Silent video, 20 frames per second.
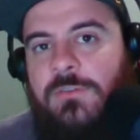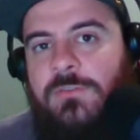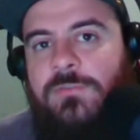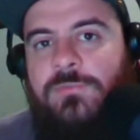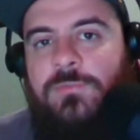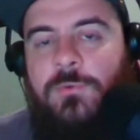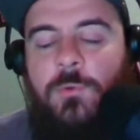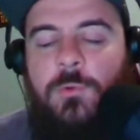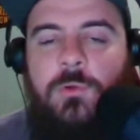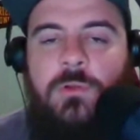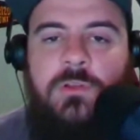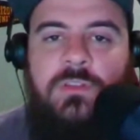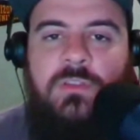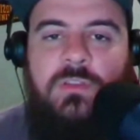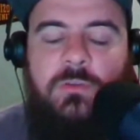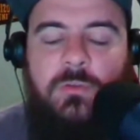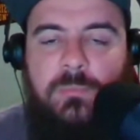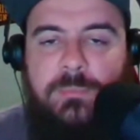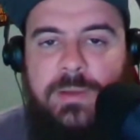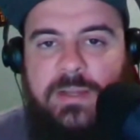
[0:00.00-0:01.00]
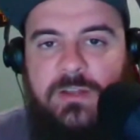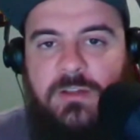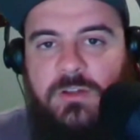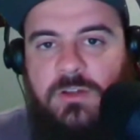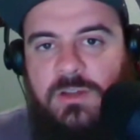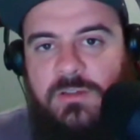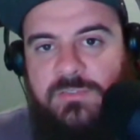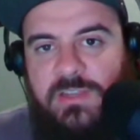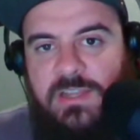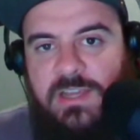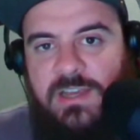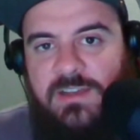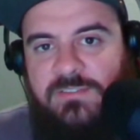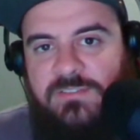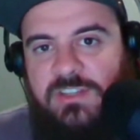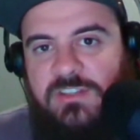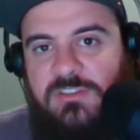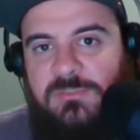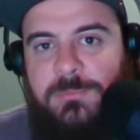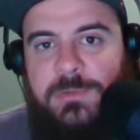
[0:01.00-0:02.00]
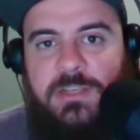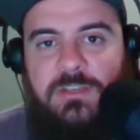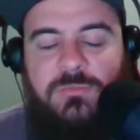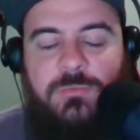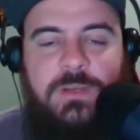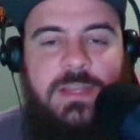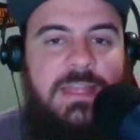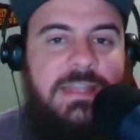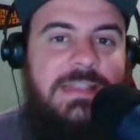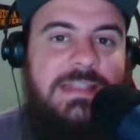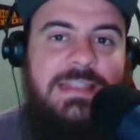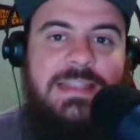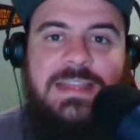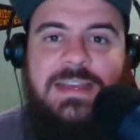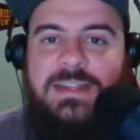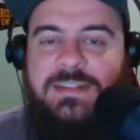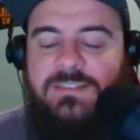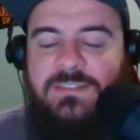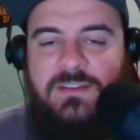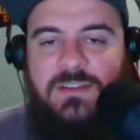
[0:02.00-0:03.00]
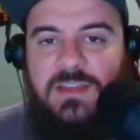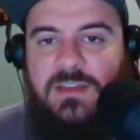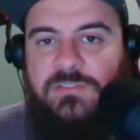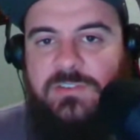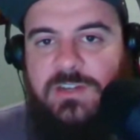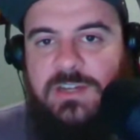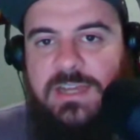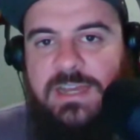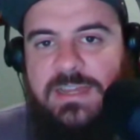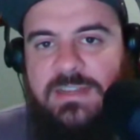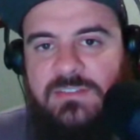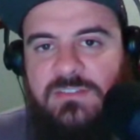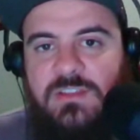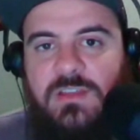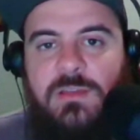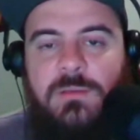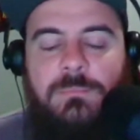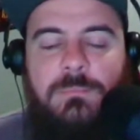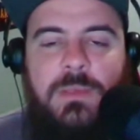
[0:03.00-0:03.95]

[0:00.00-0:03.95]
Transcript: for the remainder of the offseason because we got lots to cover, guys.